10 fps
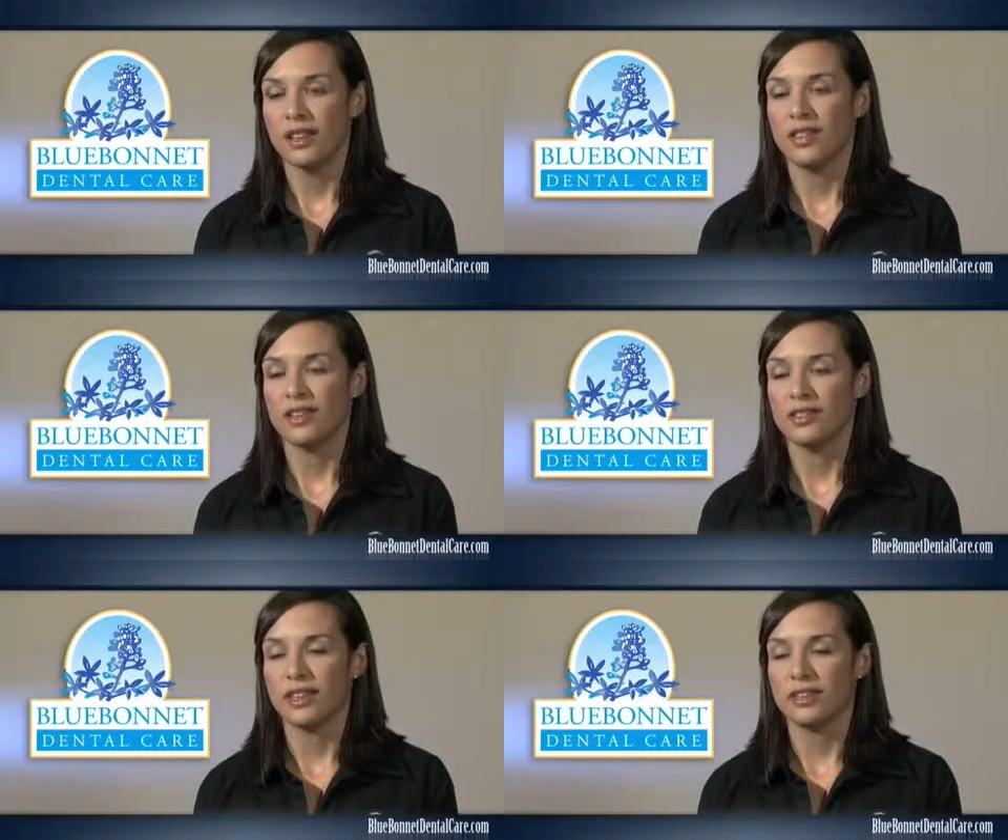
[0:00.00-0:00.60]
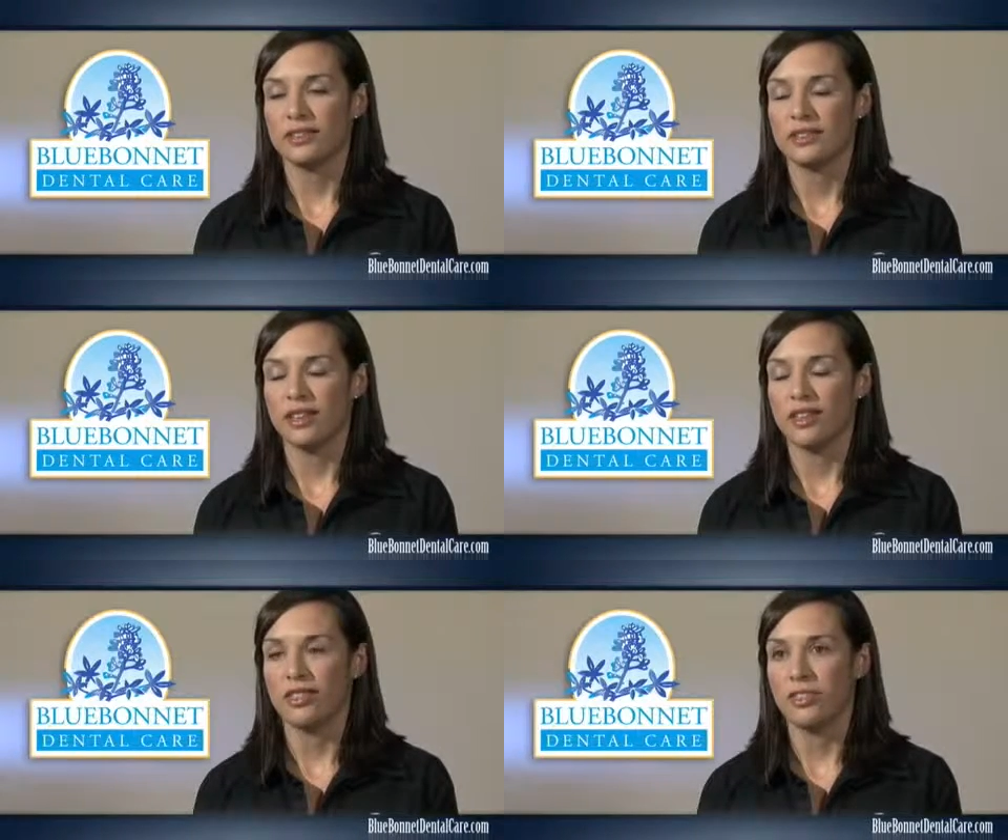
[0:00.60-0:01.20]
And that, that's,
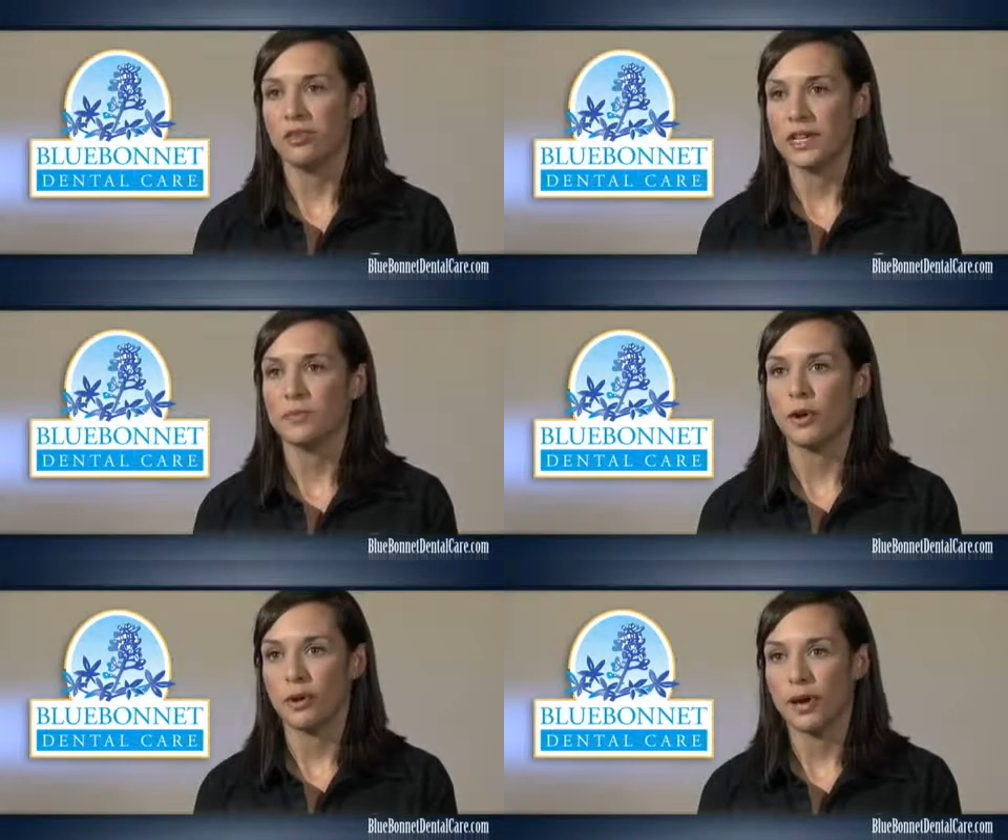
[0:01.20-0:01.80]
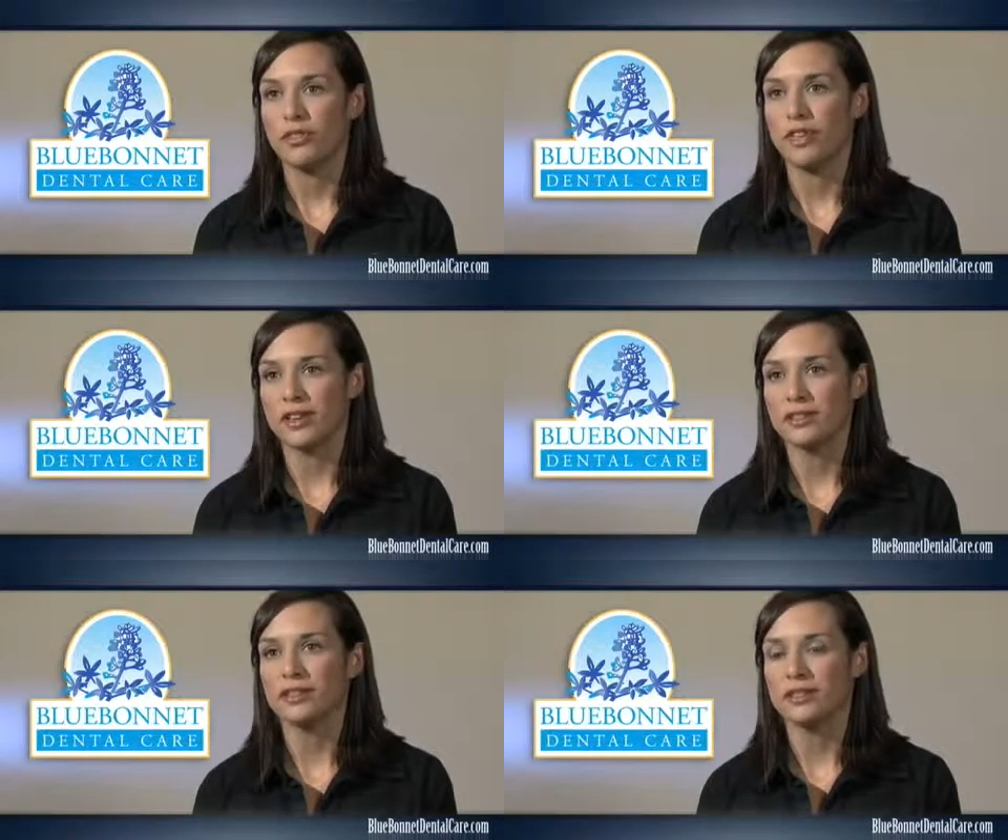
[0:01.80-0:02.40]
I think, the best part about
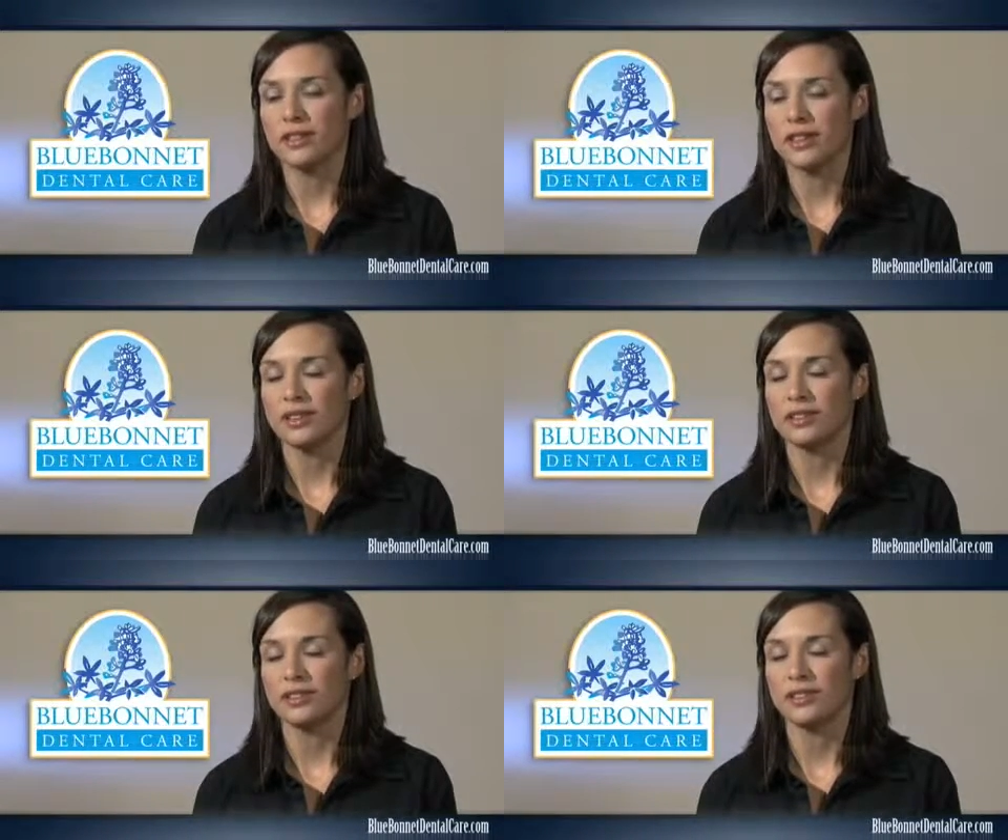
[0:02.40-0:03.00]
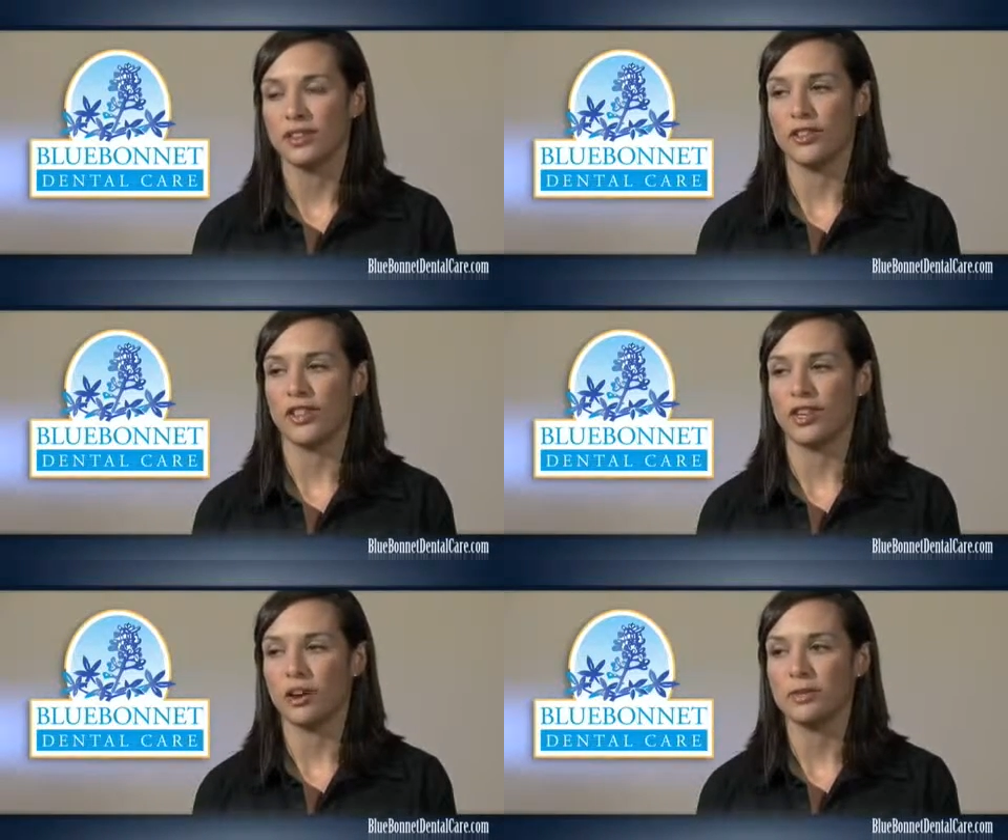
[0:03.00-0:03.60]
this is, you know,
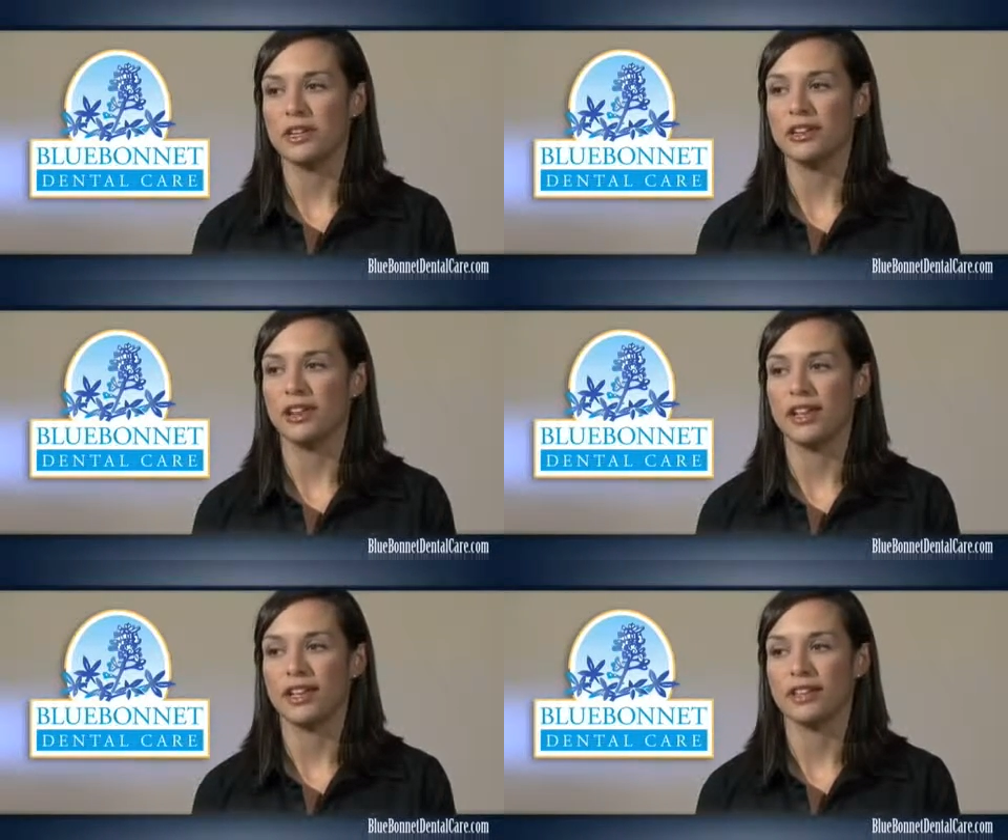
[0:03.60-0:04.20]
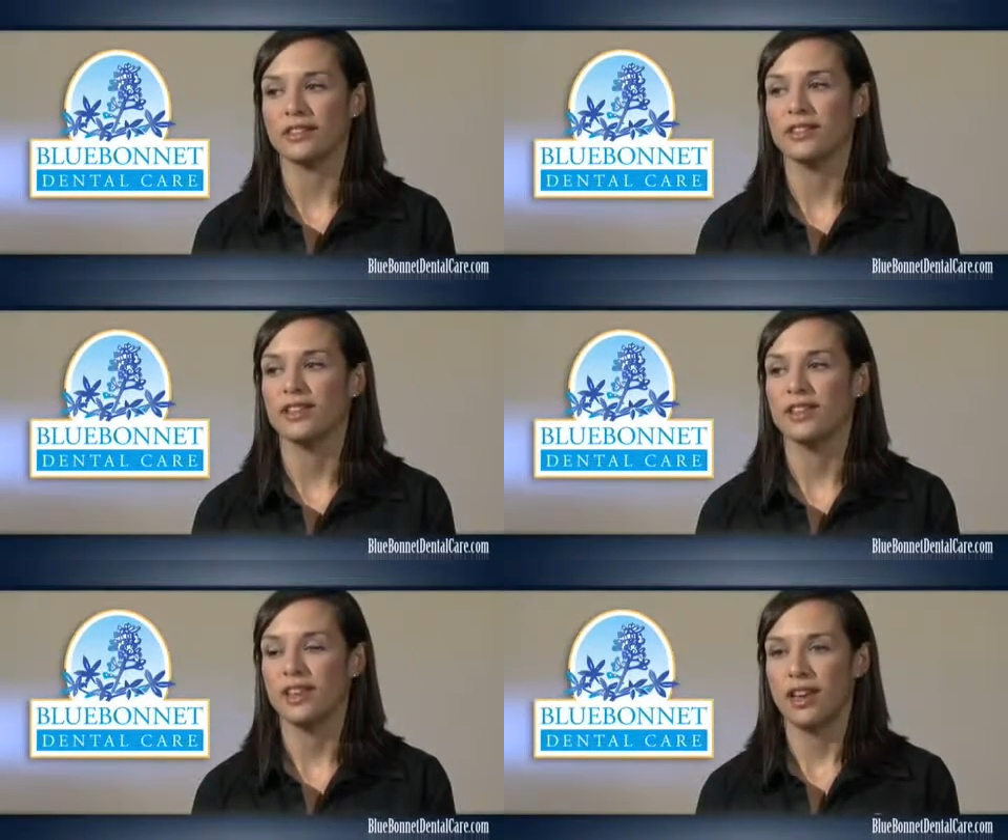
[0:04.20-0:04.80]
they can come here and
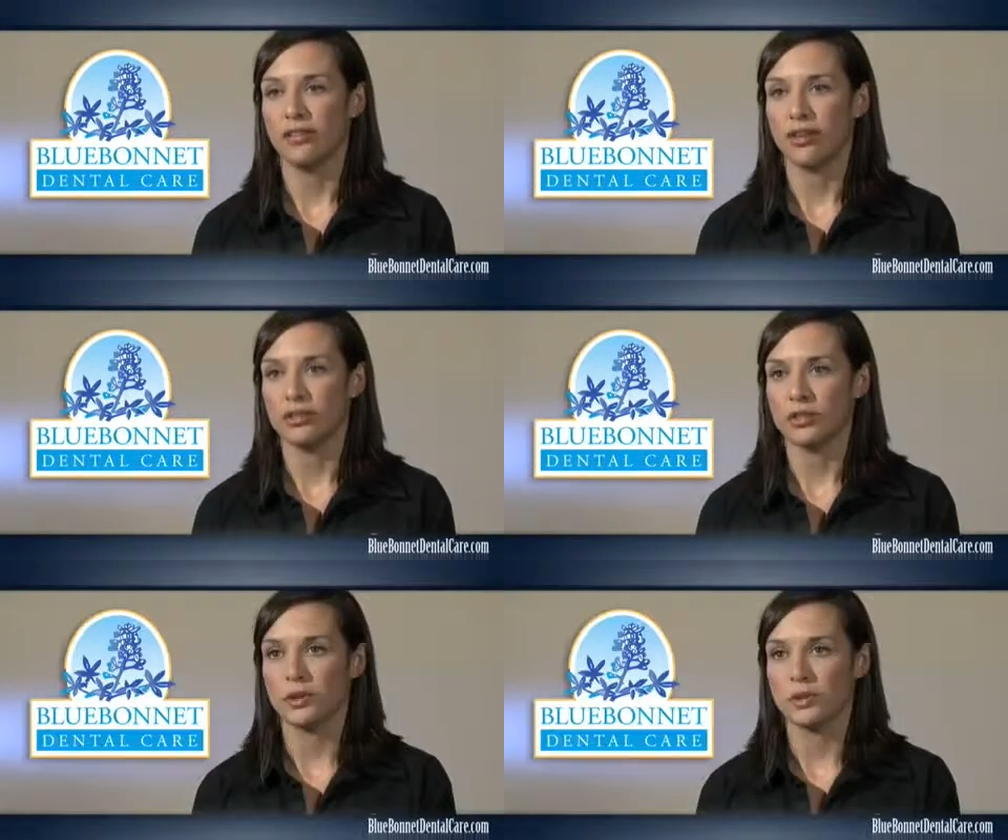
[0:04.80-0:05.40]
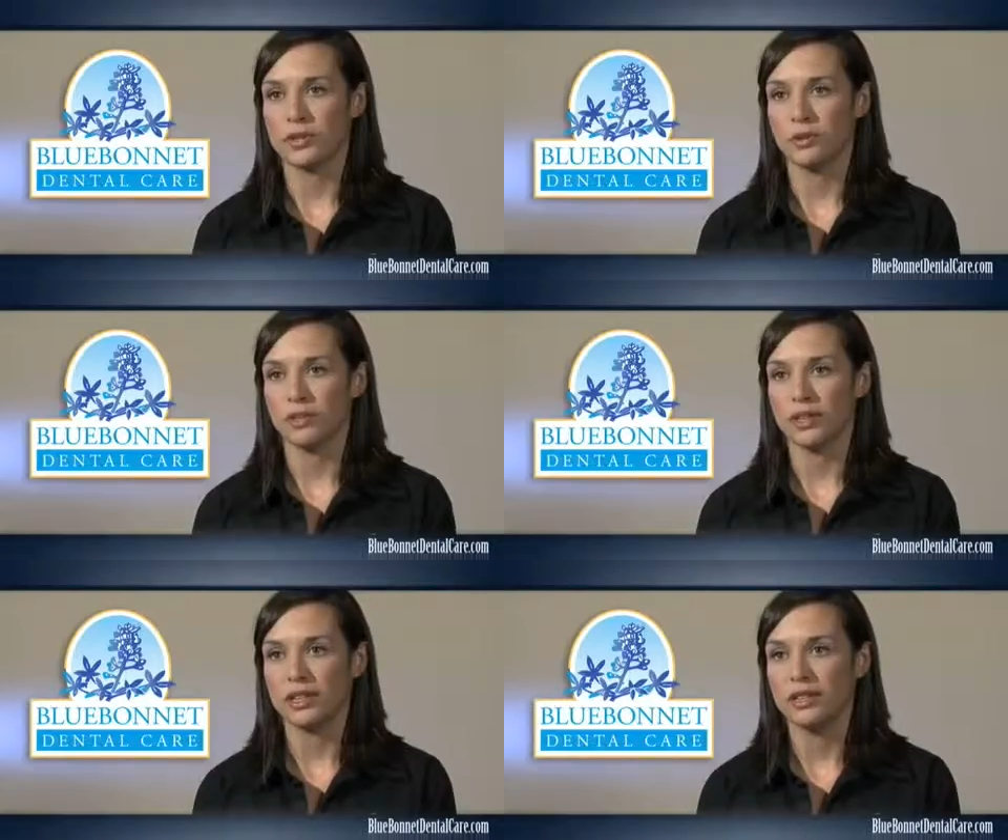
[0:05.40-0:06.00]
have all those treatments
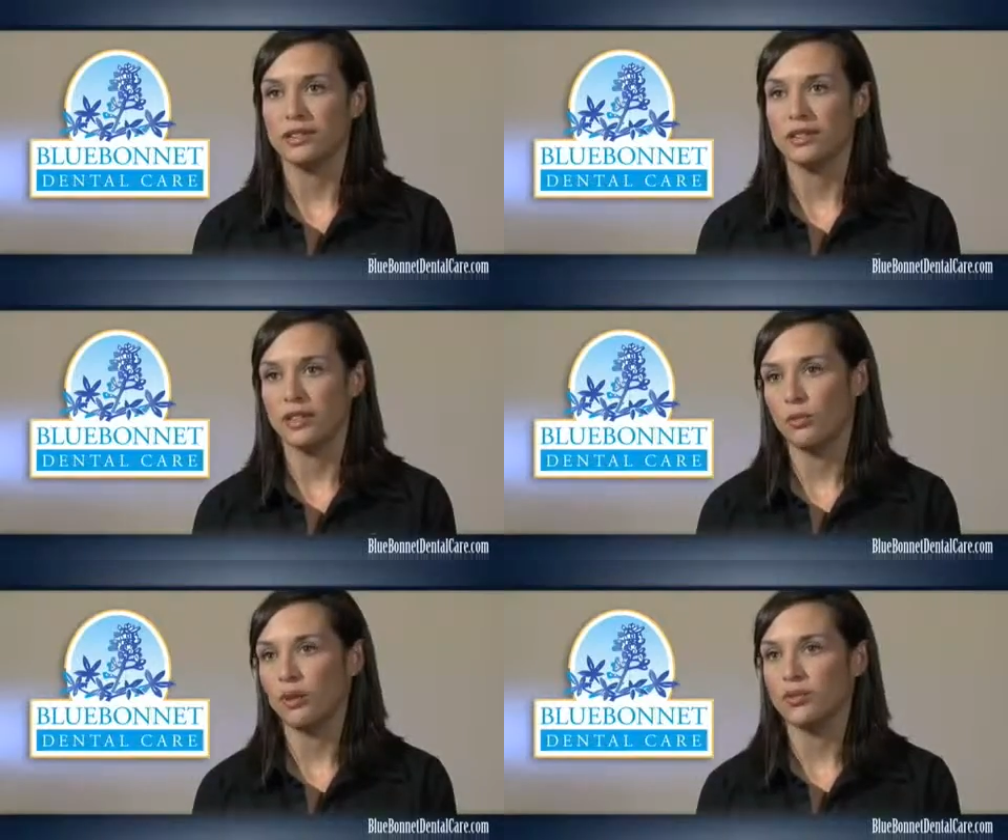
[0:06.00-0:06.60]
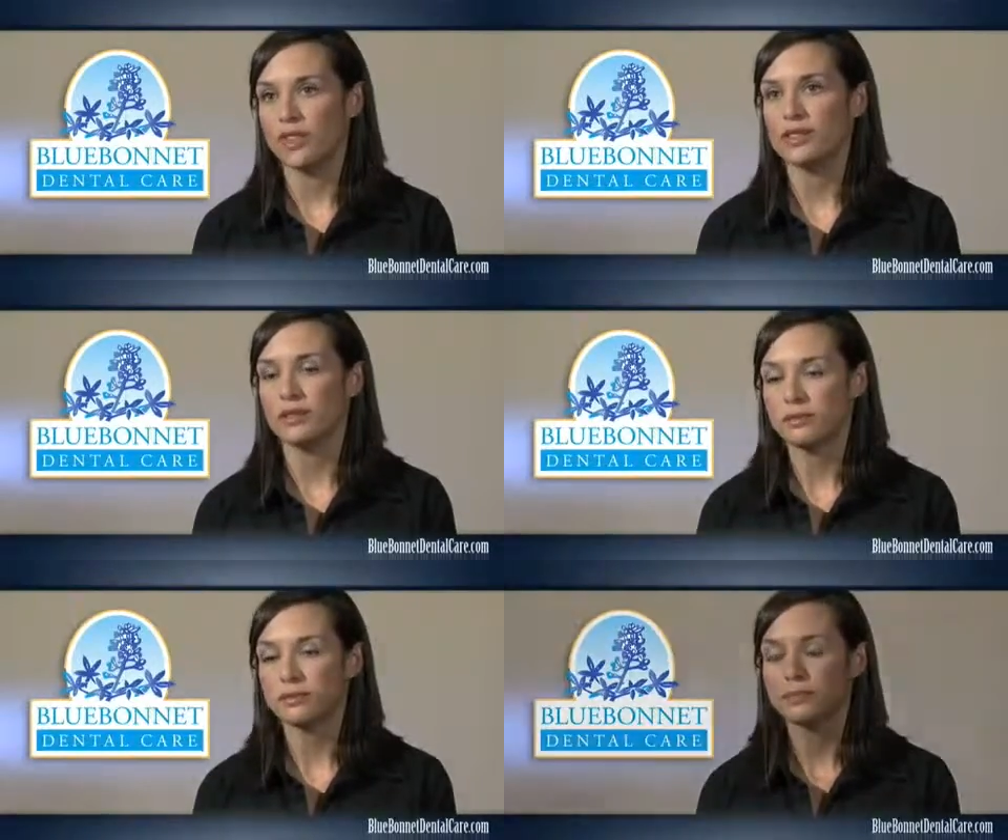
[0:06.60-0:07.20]
completed in one visit.